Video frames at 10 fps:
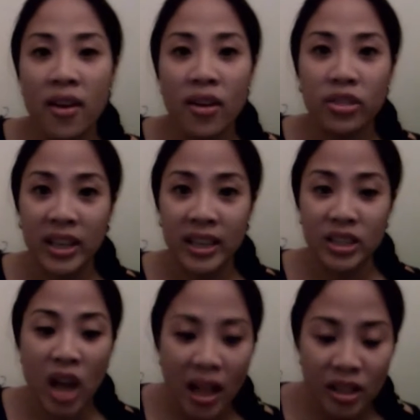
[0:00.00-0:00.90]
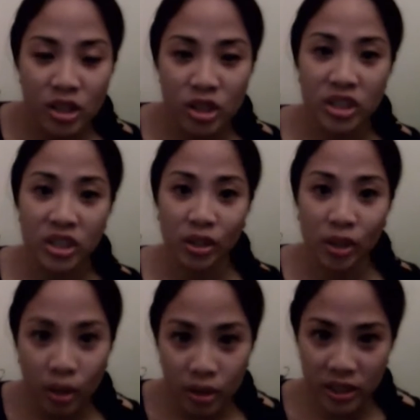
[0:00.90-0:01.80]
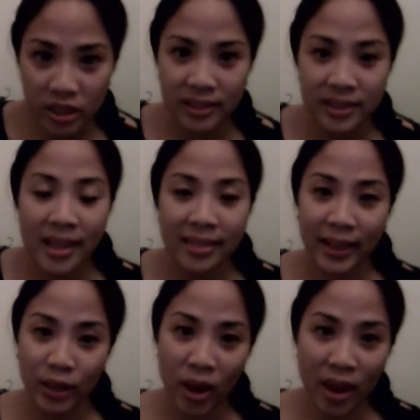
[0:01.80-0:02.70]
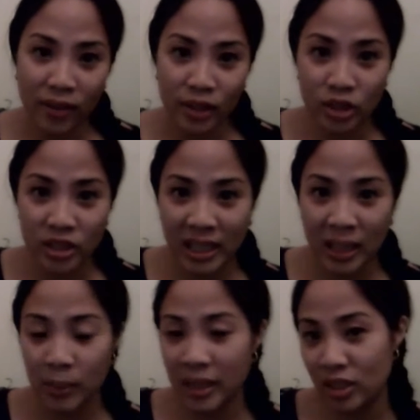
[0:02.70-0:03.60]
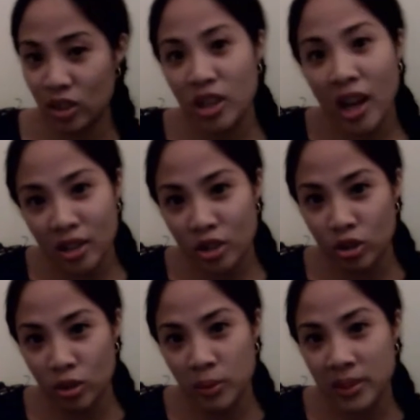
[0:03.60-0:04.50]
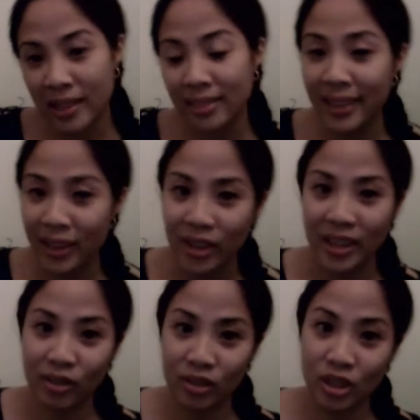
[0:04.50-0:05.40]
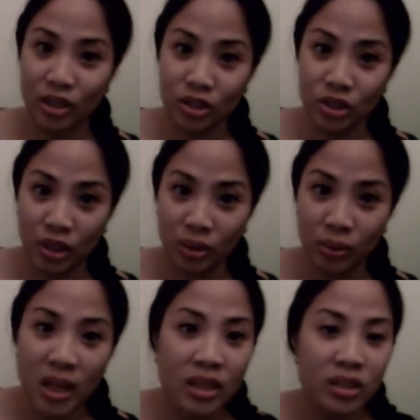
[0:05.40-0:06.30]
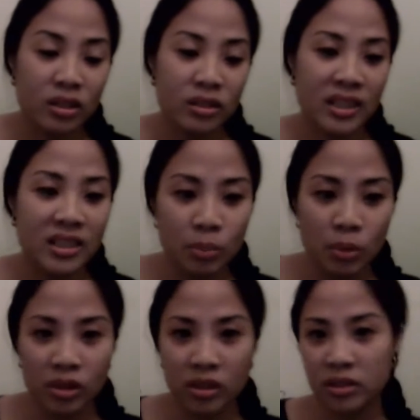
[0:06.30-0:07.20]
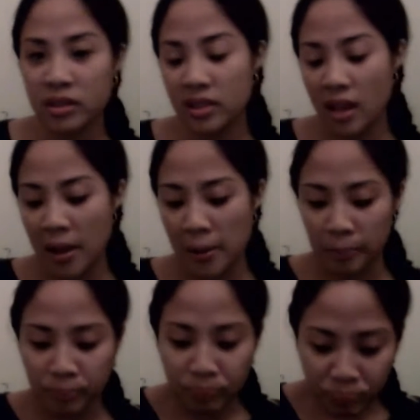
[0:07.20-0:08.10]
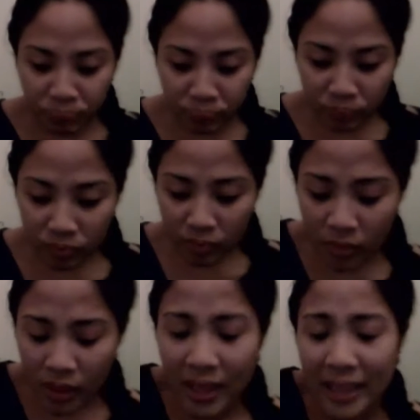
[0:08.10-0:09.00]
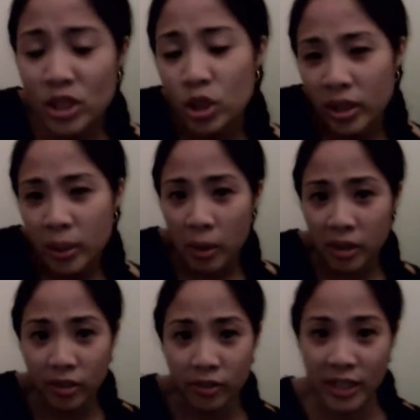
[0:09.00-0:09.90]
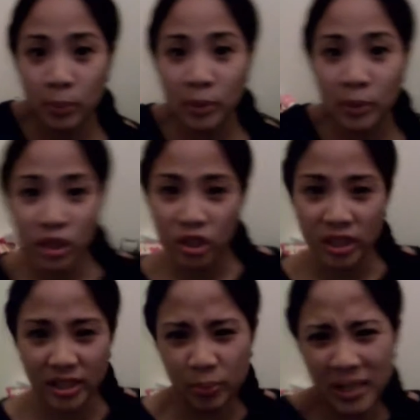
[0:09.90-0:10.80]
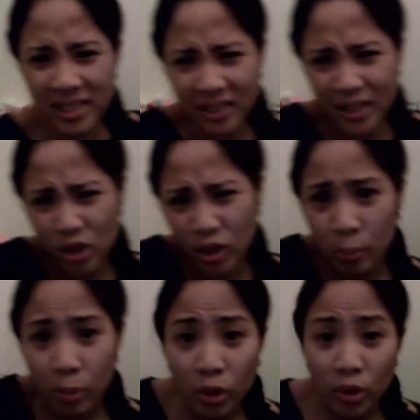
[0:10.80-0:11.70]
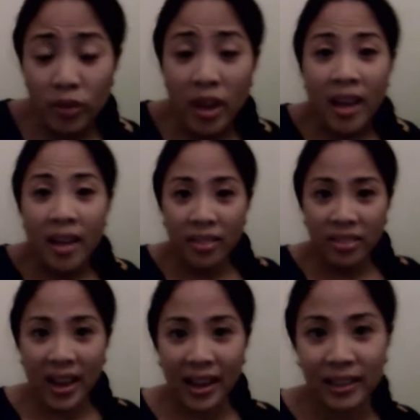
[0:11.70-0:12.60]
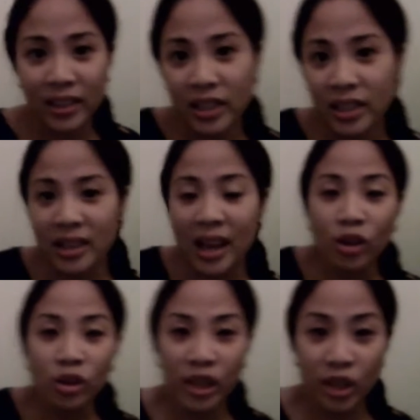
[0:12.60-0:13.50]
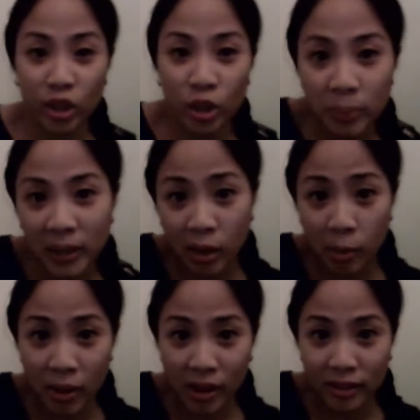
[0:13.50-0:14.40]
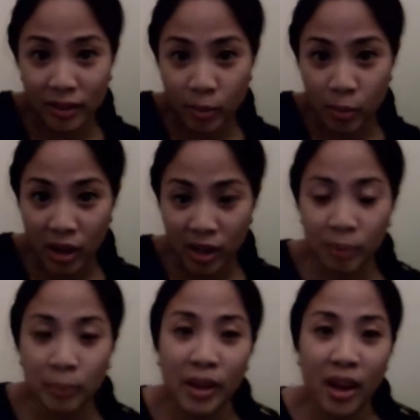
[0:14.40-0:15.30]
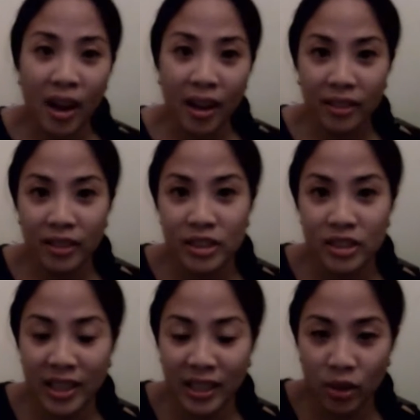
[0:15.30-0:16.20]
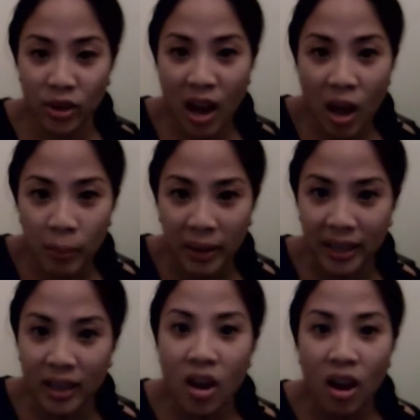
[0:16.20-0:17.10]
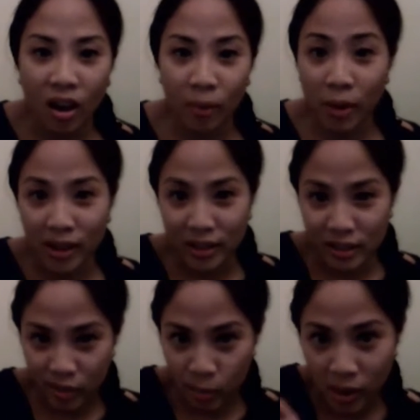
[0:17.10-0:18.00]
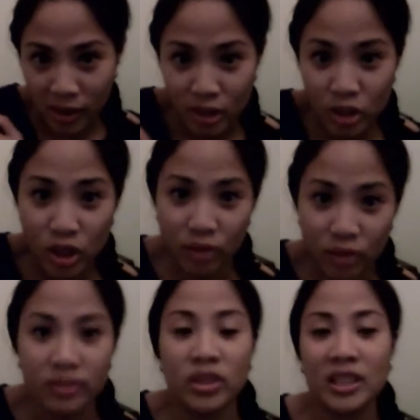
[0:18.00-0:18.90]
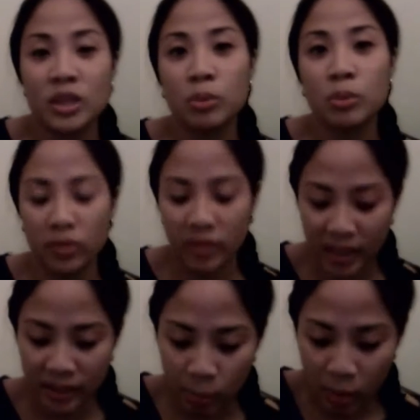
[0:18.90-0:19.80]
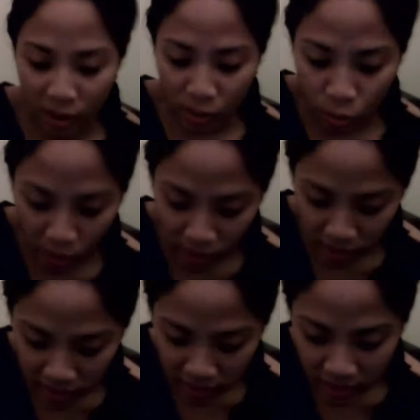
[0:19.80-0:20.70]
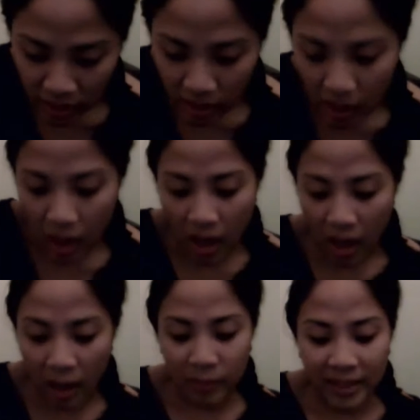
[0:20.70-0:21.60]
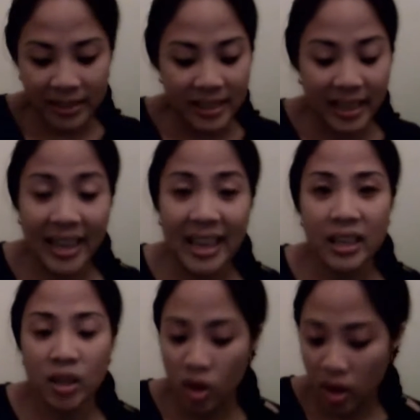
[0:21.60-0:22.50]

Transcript: the challengers and the coaches that you have on your team and in your challenge groups that they're getting results too. So testimonials and showing them on your Facebook is basically showing proof that not only are you being a product of the product, but others that you're helping are products of the products too. So that's proof that the product works. Like I said again,